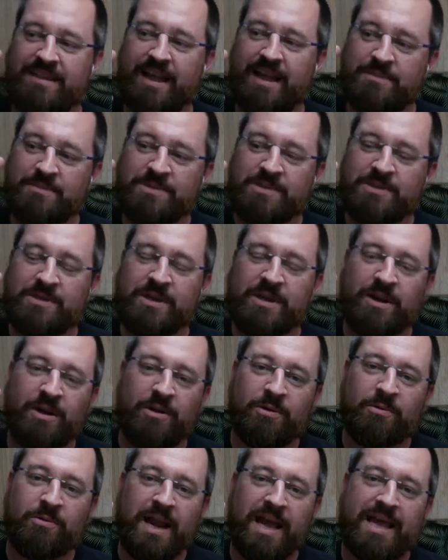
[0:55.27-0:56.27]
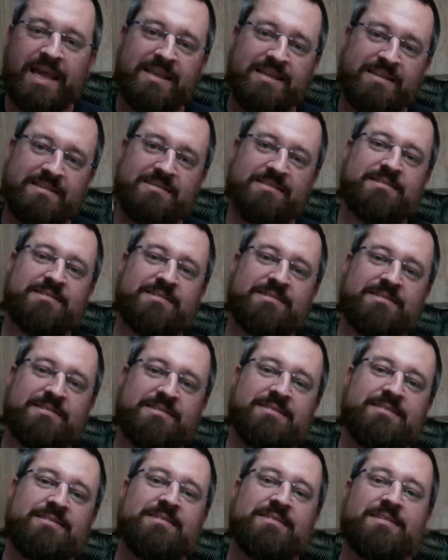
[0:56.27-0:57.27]
I'm doing all right.
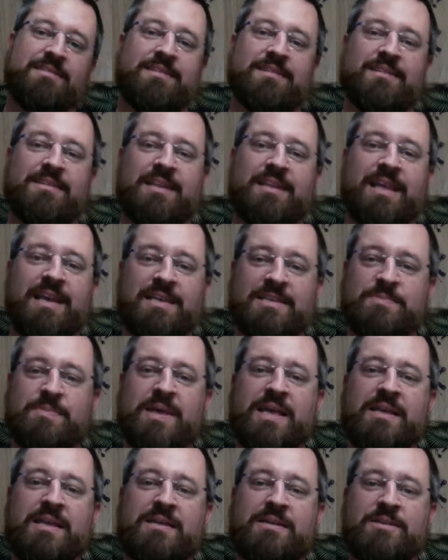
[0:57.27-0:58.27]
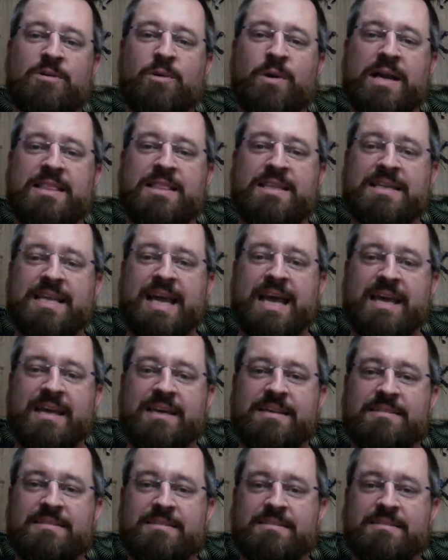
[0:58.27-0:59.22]
It has been quite the day.